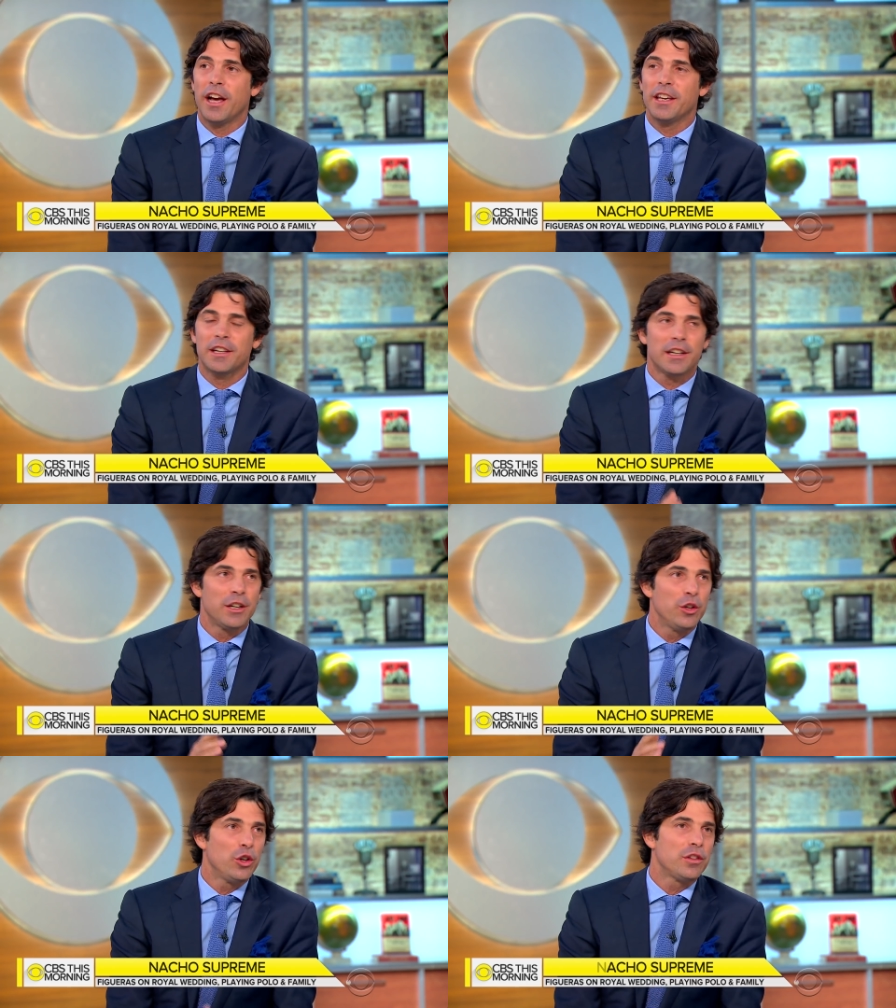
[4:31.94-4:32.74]
I
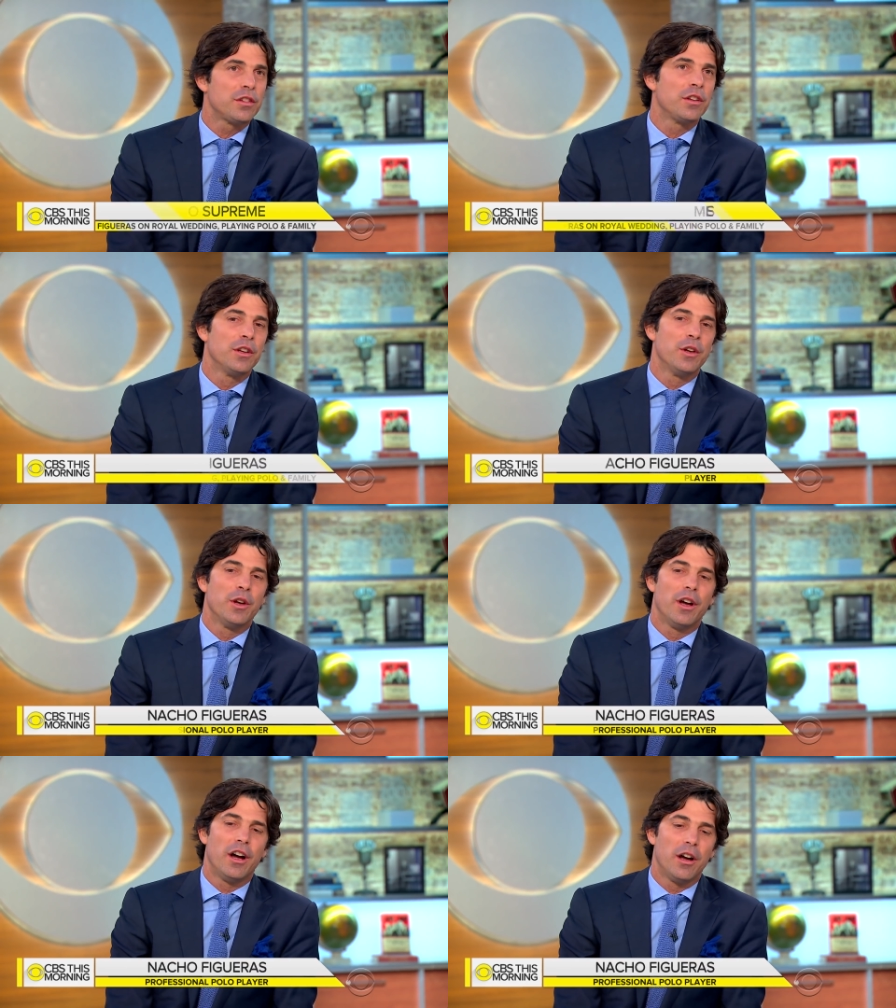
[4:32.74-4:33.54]
cannot
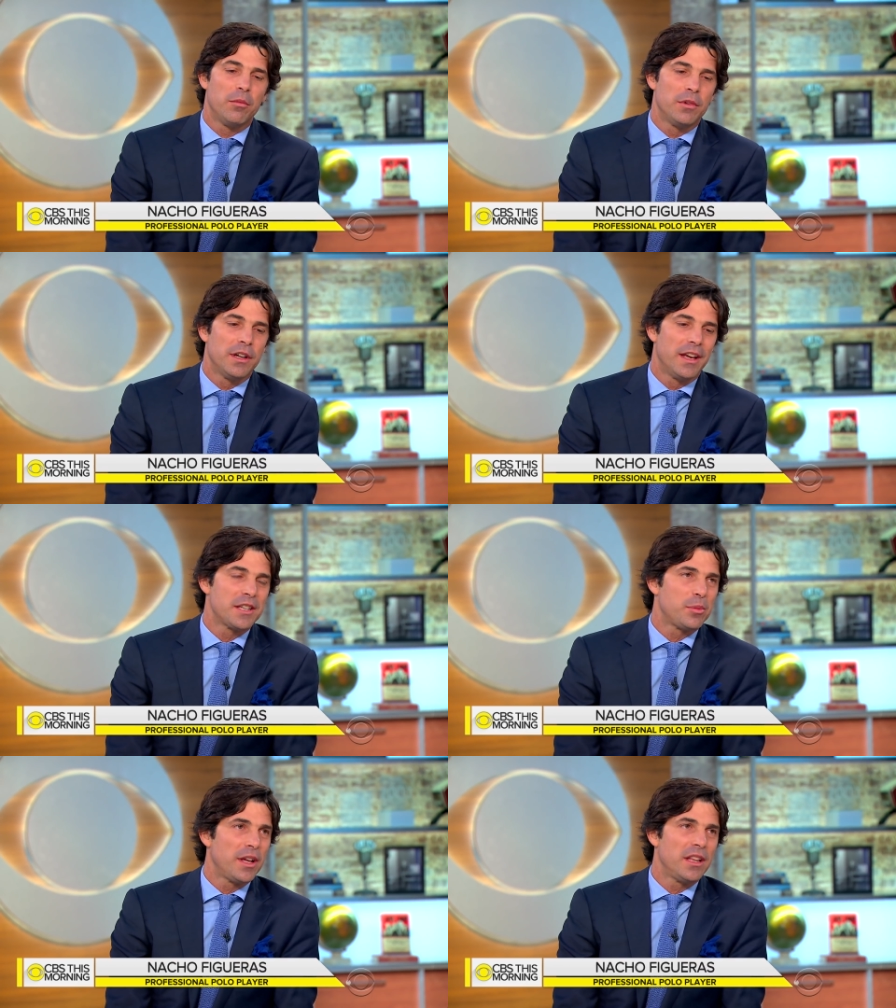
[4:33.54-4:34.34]
um,
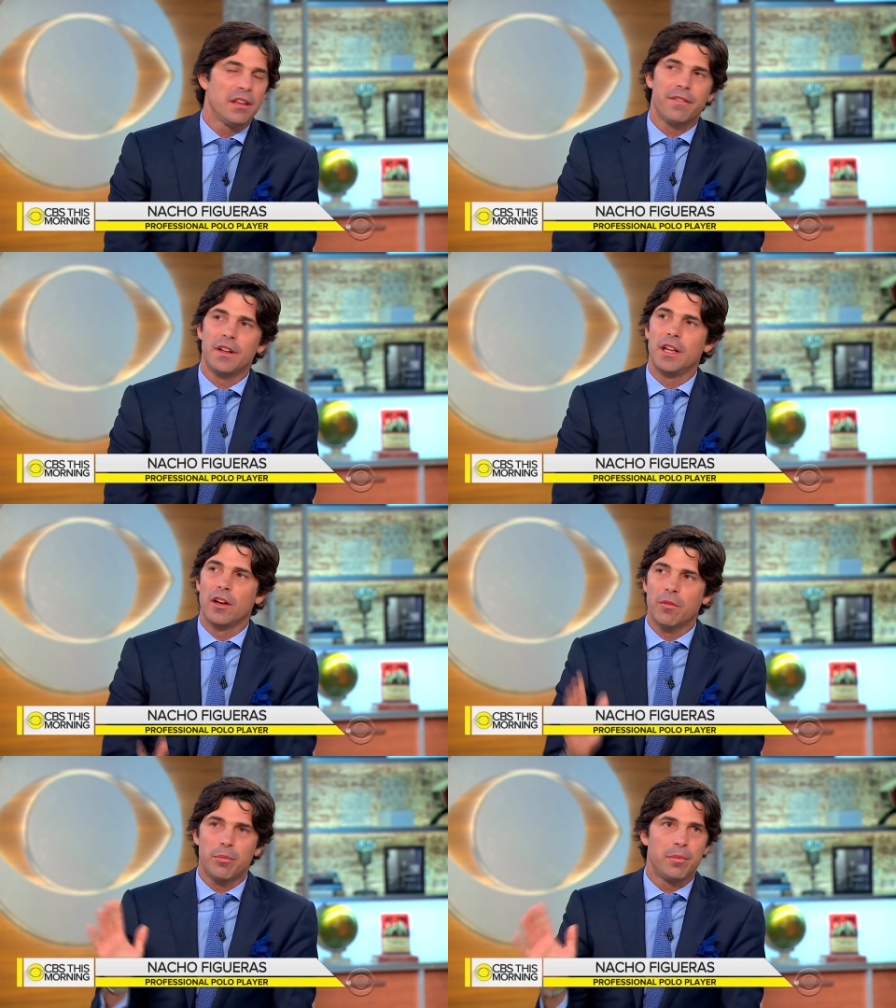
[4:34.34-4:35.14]
explain the feeling of,